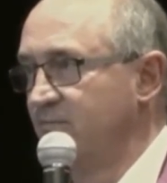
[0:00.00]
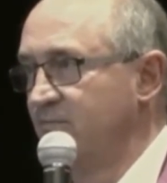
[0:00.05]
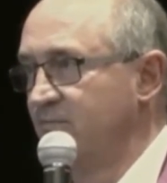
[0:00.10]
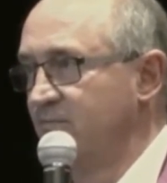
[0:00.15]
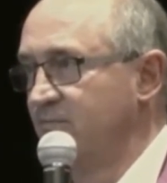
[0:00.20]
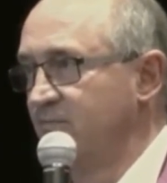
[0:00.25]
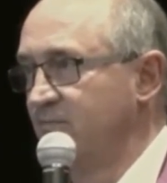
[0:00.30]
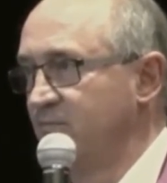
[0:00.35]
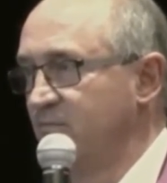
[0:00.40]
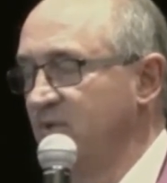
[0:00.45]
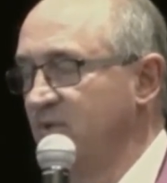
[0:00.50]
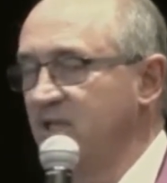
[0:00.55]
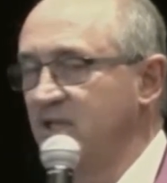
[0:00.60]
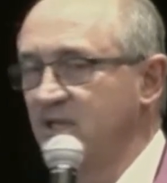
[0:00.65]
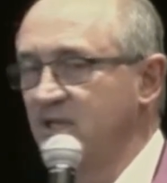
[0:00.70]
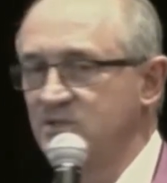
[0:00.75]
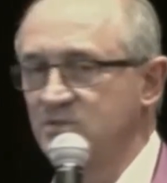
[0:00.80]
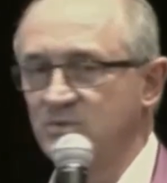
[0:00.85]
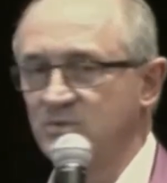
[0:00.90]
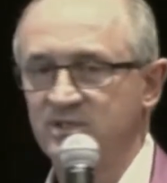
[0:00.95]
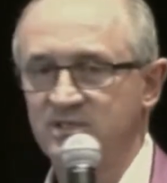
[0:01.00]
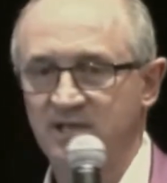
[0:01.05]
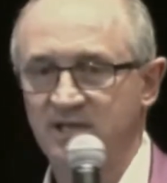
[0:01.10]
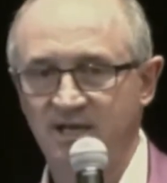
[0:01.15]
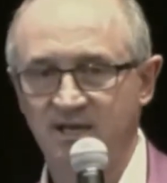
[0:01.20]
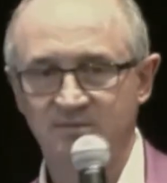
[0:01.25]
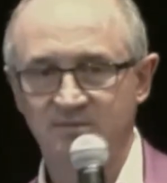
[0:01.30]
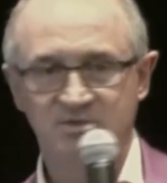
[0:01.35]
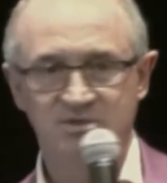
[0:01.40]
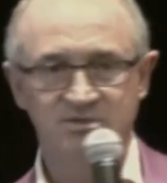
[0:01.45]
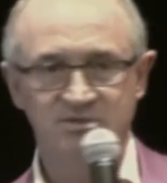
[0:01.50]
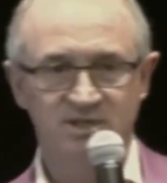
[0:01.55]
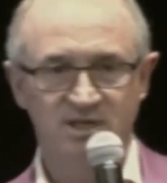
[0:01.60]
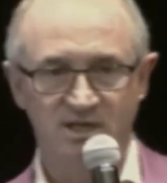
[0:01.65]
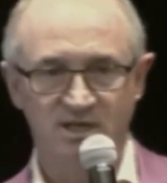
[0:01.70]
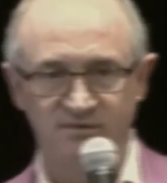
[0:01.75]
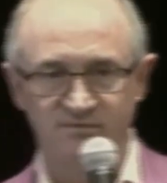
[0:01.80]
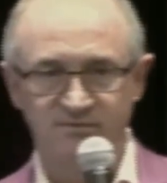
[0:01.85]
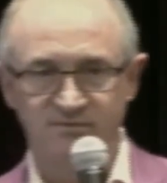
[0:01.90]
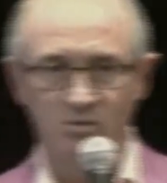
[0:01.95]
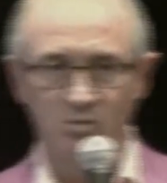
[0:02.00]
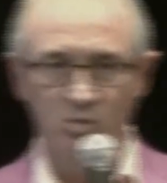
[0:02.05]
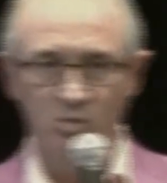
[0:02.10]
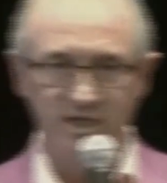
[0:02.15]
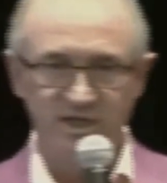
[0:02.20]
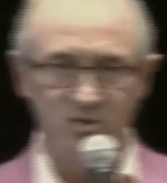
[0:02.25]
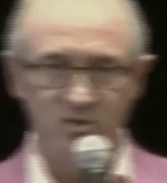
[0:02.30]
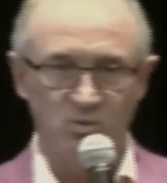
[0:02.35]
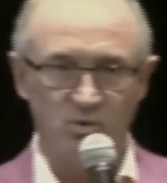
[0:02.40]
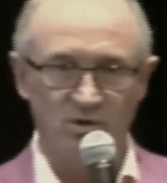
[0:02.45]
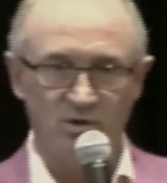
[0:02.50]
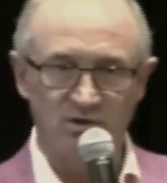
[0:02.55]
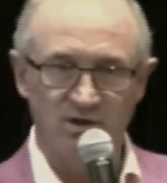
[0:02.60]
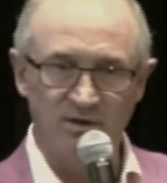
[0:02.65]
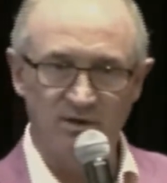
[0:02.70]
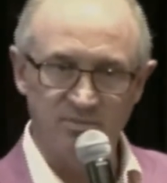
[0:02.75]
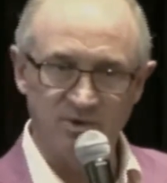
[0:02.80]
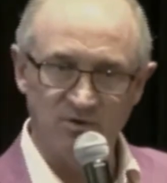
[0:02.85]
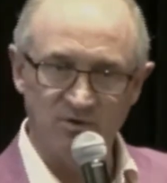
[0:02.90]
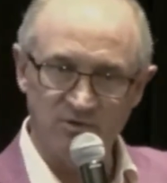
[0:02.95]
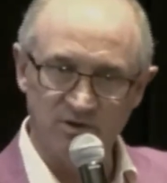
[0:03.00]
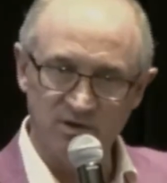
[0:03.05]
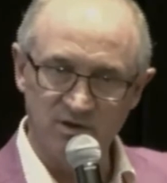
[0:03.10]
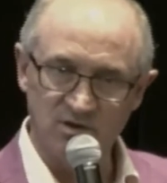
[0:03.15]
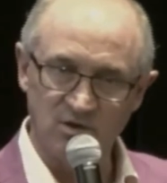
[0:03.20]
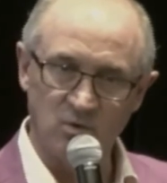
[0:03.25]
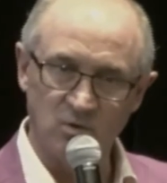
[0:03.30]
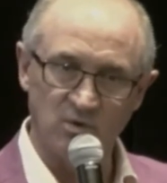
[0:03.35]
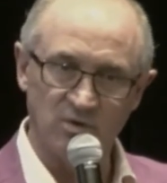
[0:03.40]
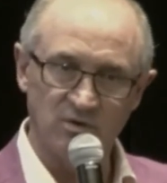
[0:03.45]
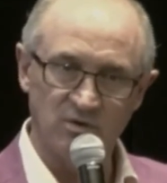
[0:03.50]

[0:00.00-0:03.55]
Because when times are tough, the weak roll up over in a corner